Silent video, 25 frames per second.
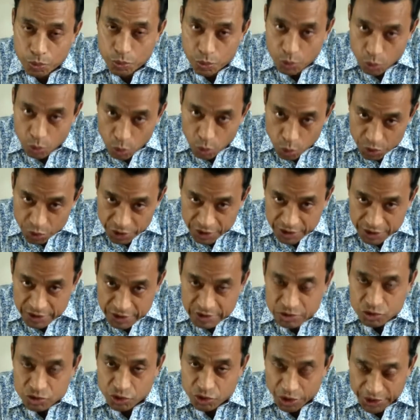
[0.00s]

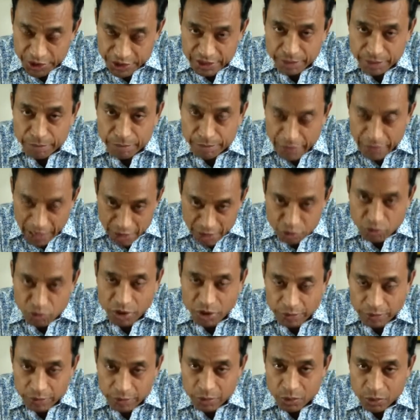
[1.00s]
cooking training
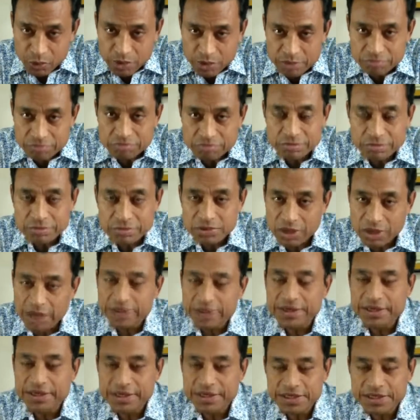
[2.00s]
manual book,
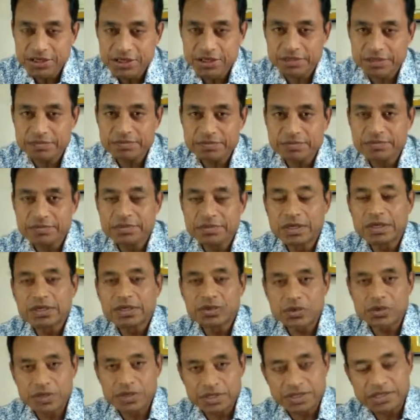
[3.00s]
third edition.
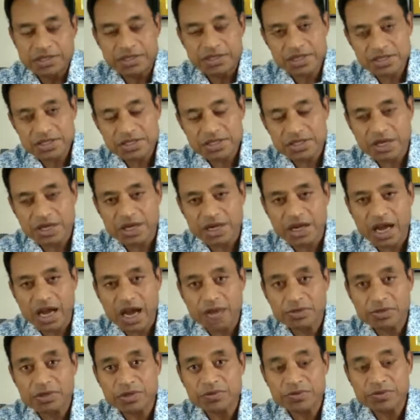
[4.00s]
So it is just
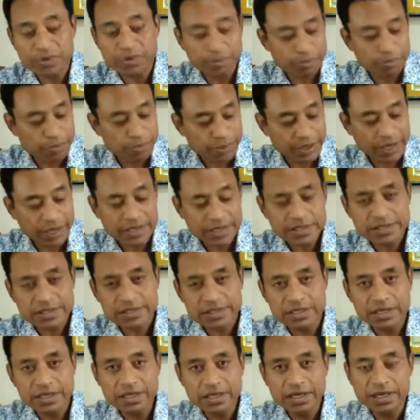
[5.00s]
arrived from
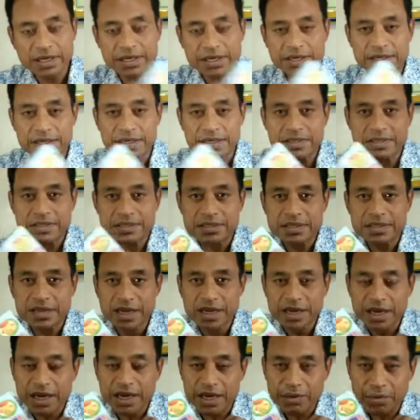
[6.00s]
press. It
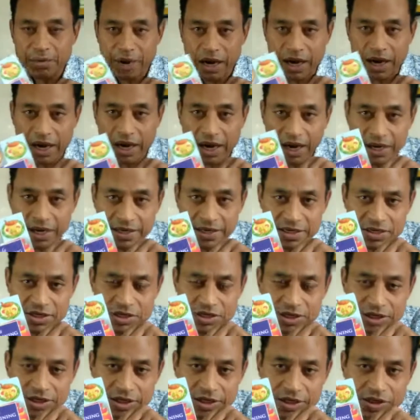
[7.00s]
is in my
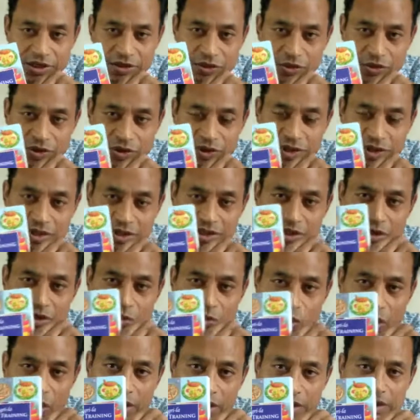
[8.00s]
hand. So this is
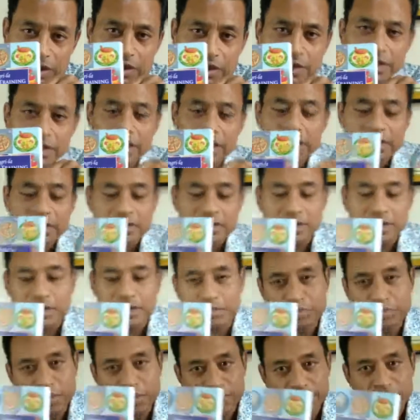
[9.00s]
the one. So
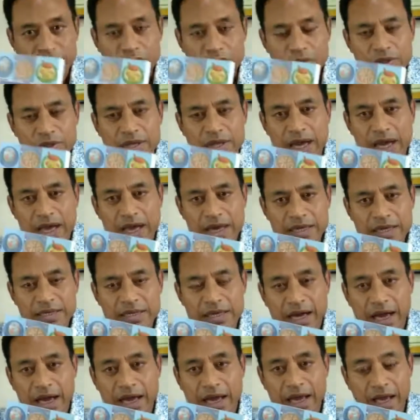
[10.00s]
and before
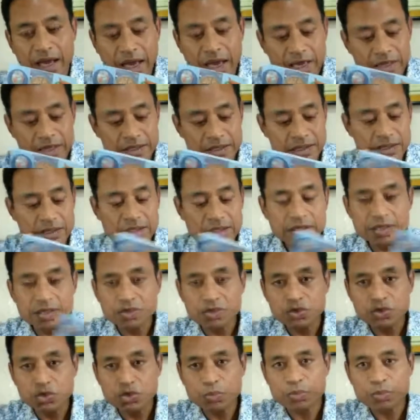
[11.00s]
that I had
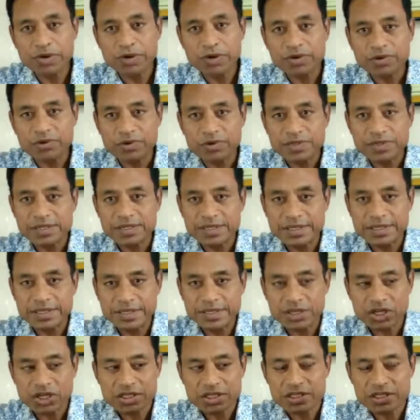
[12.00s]
two previous
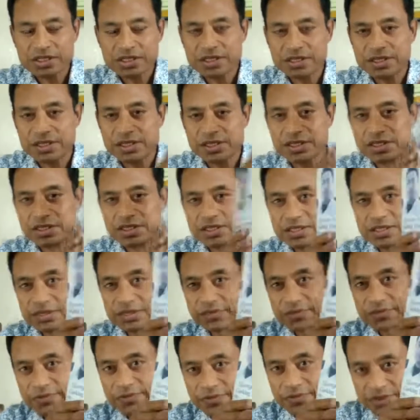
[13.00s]
editions. This is
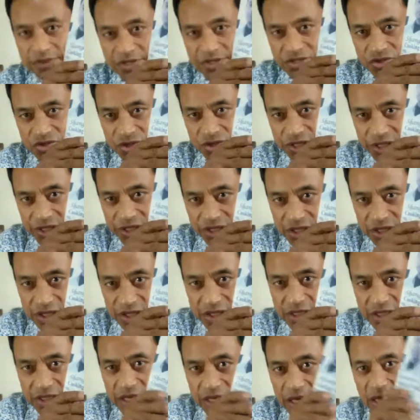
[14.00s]
the first
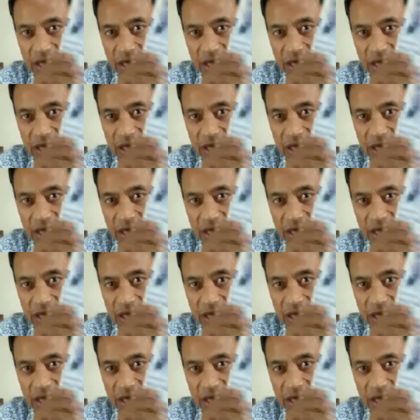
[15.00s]
edition